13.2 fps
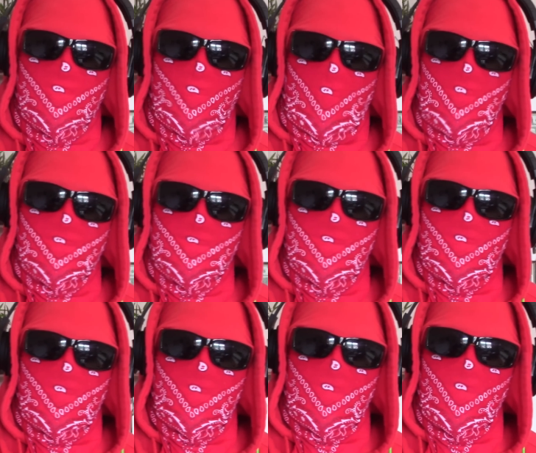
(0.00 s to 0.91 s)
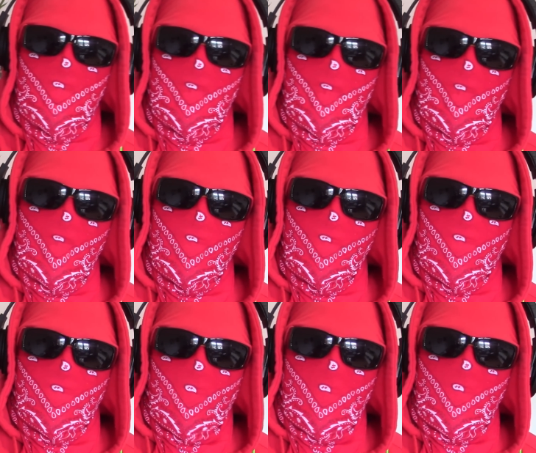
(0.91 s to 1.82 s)
spicy,
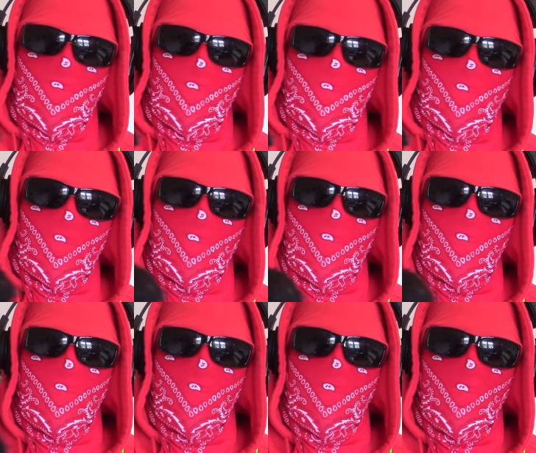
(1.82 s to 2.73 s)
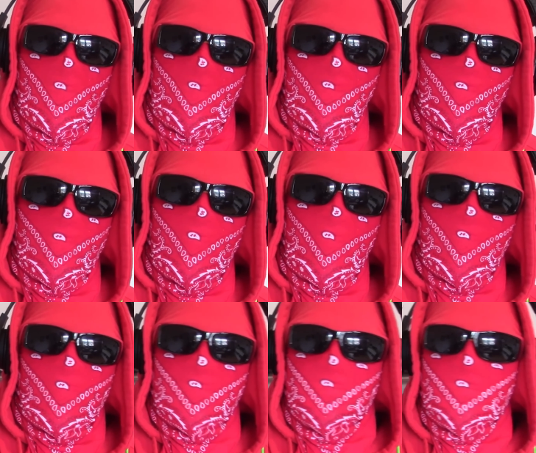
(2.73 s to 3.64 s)
fire, hot
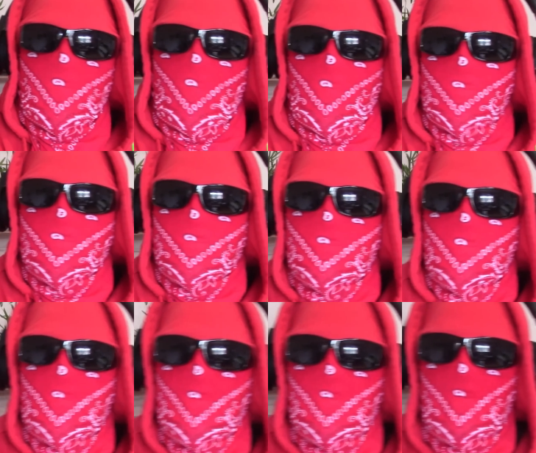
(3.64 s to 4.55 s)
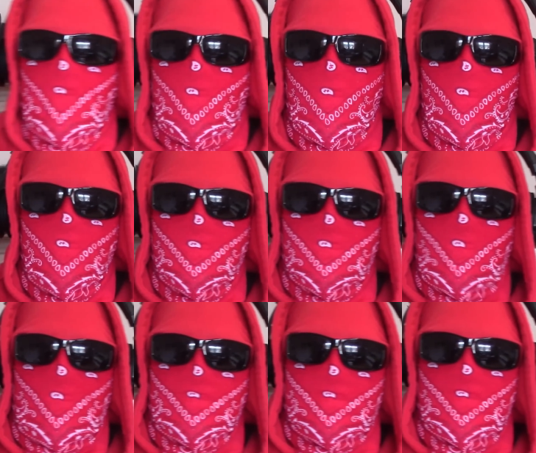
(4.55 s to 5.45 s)
pepper sauce. I know it's
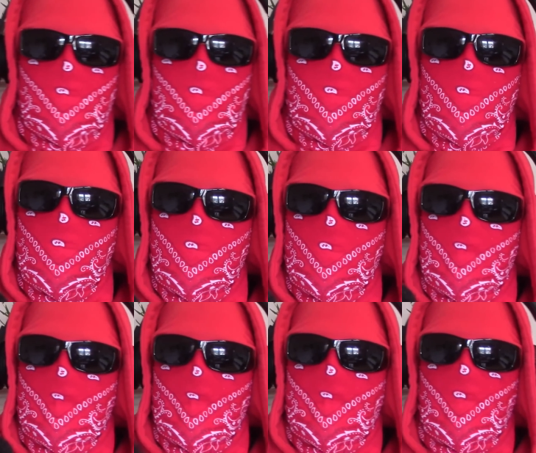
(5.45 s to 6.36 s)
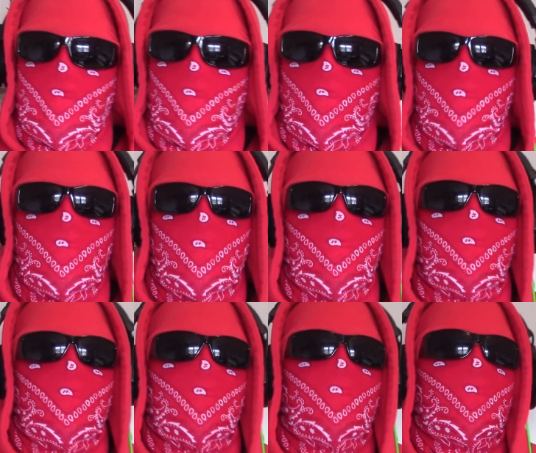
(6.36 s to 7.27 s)
not the you know, the, the,